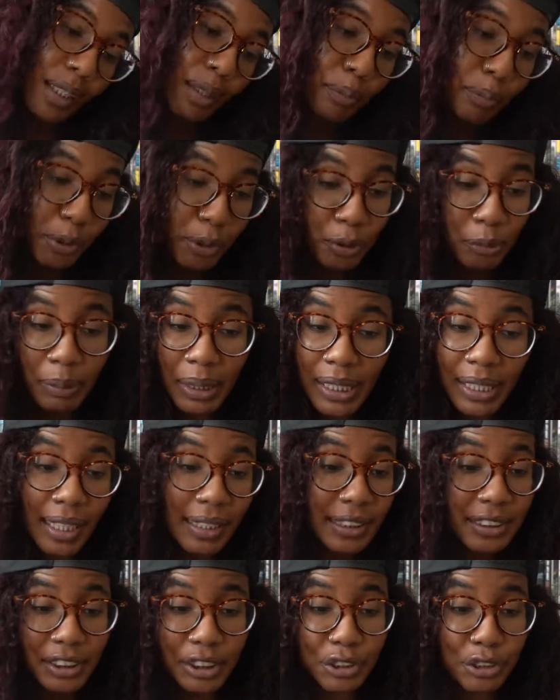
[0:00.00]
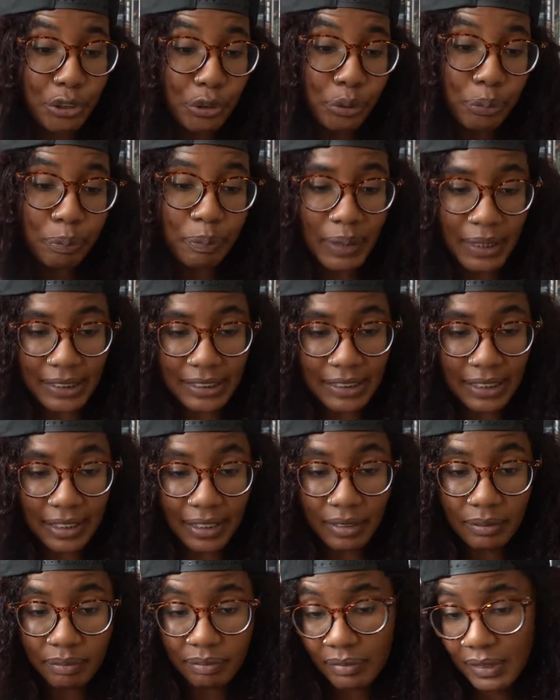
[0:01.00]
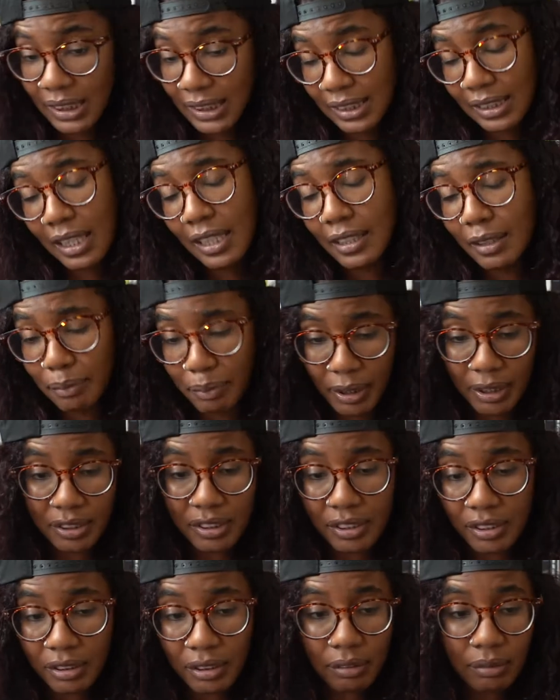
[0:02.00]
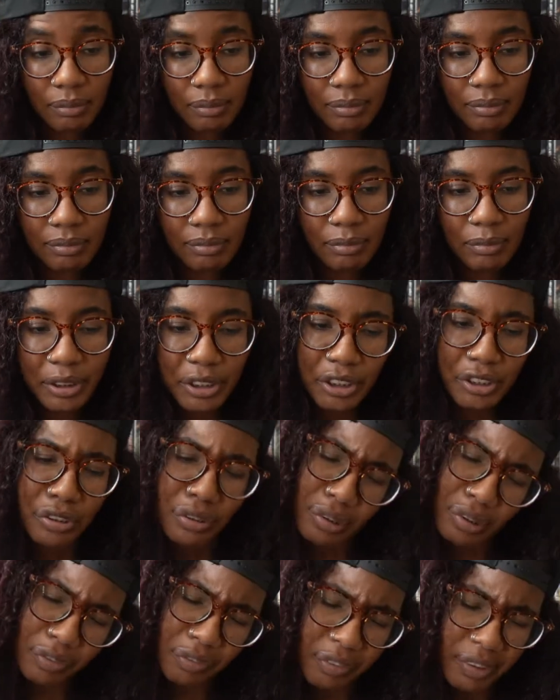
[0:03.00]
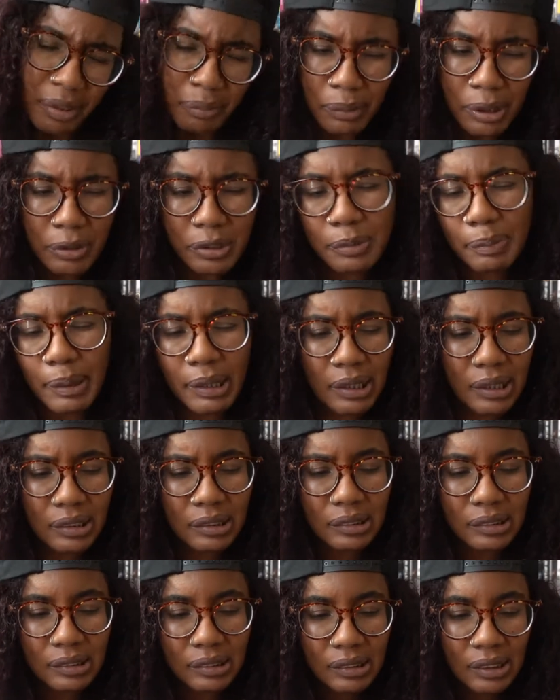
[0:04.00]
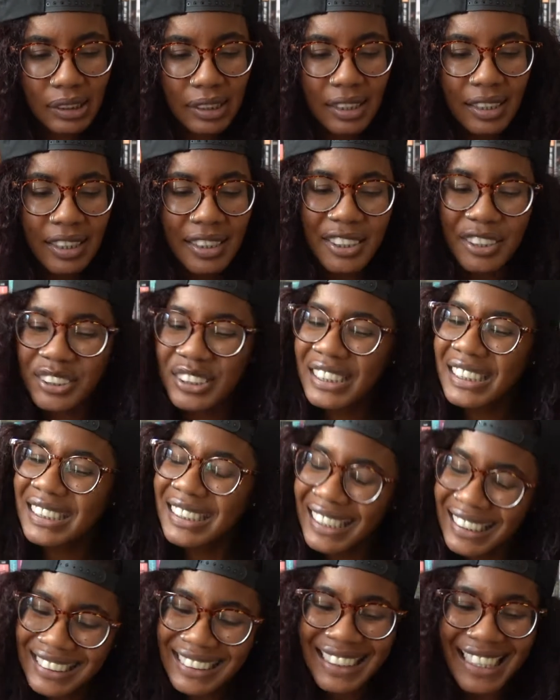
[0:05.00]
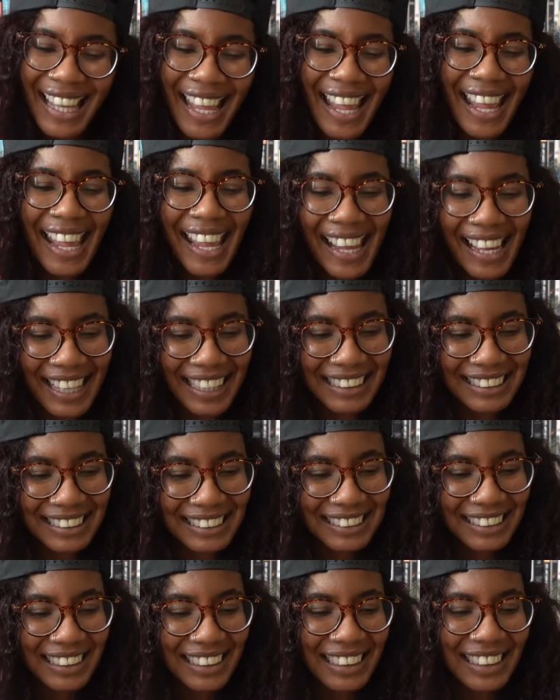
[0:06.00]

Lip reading: Pure biology, Jupe, I say. It's nothing personal, which is true for the most part. You're such an ass.